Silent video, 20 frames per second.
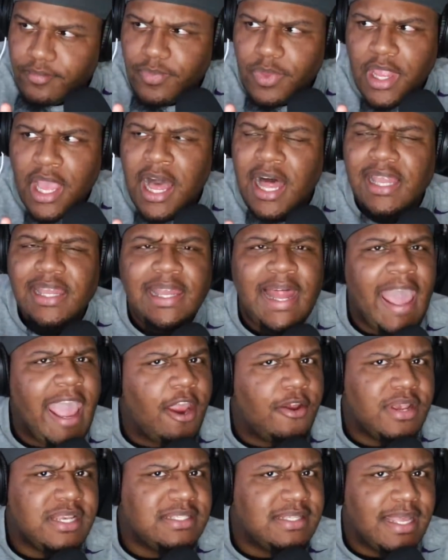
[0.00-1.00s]

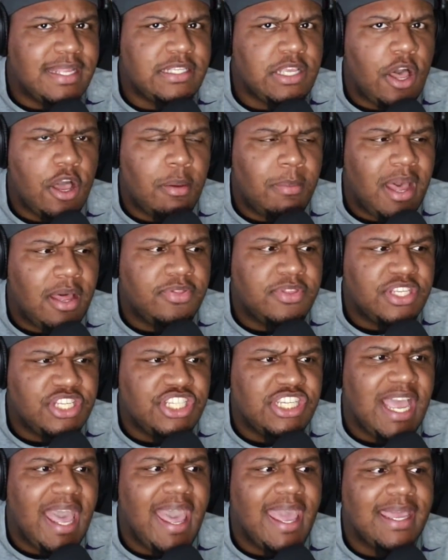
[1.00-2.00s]
hilarious. They talk about the
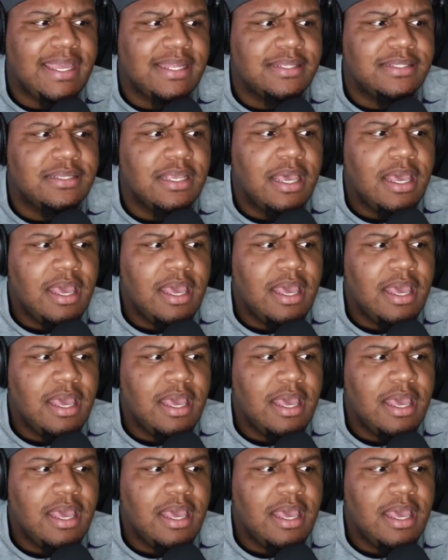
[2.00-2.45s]
Giants